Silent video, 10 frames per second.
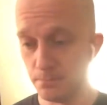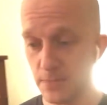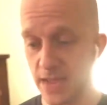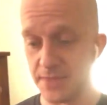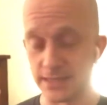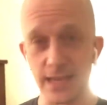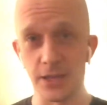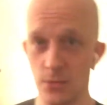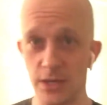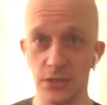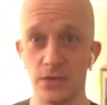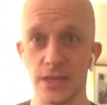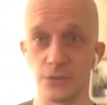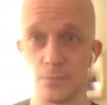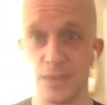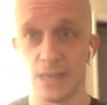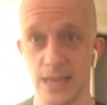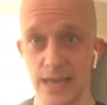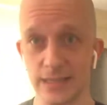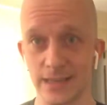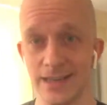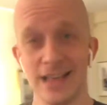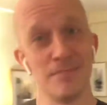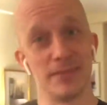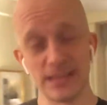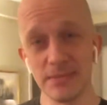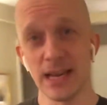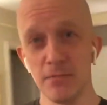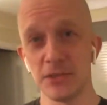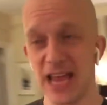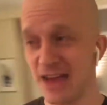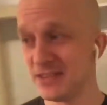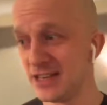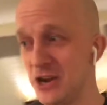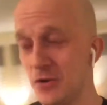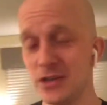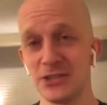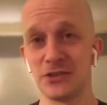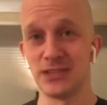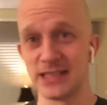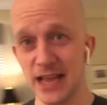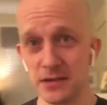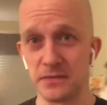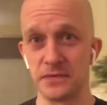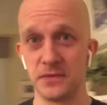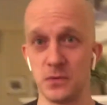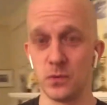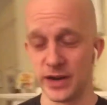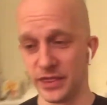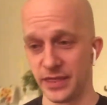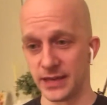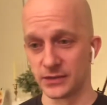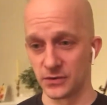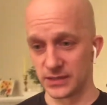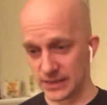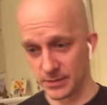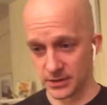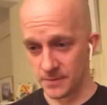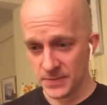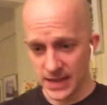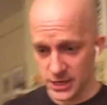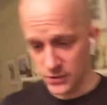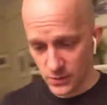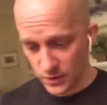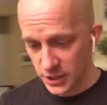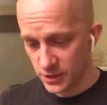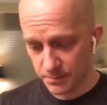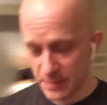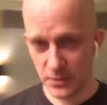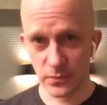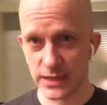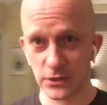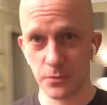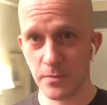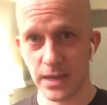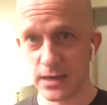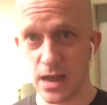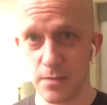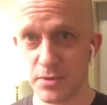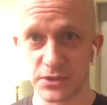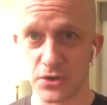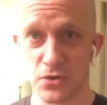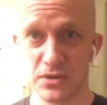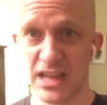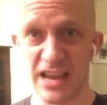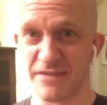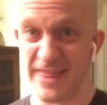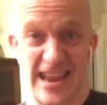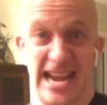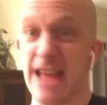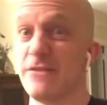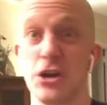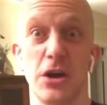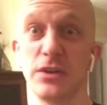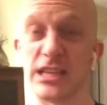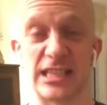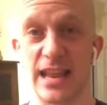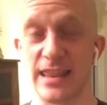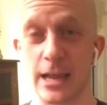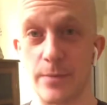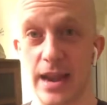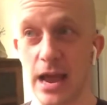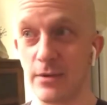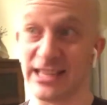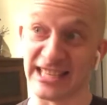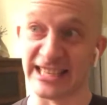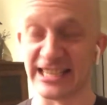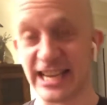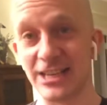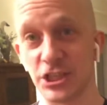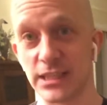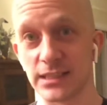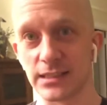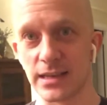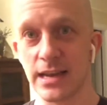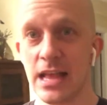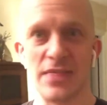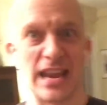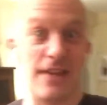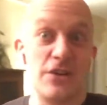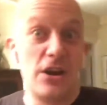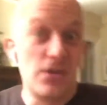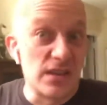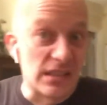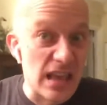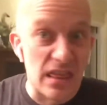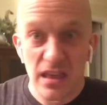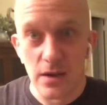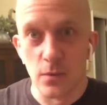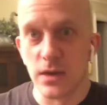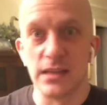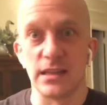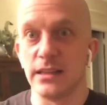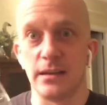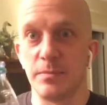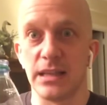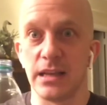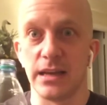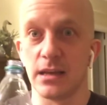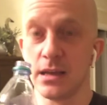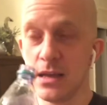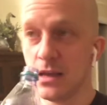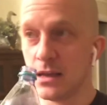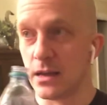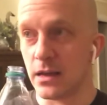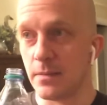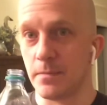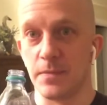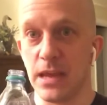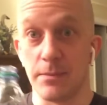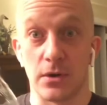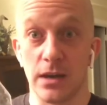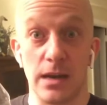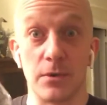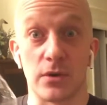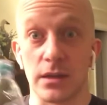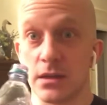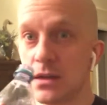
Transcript: and they'll tell you what two things are being connected. But sometimes you have to notice yourself what things are similar. And people read Superman comic books their whole life, and they never notice that thing about how he's a little like Jesus, and they never notice that thing where he's a little bit like an immigrant.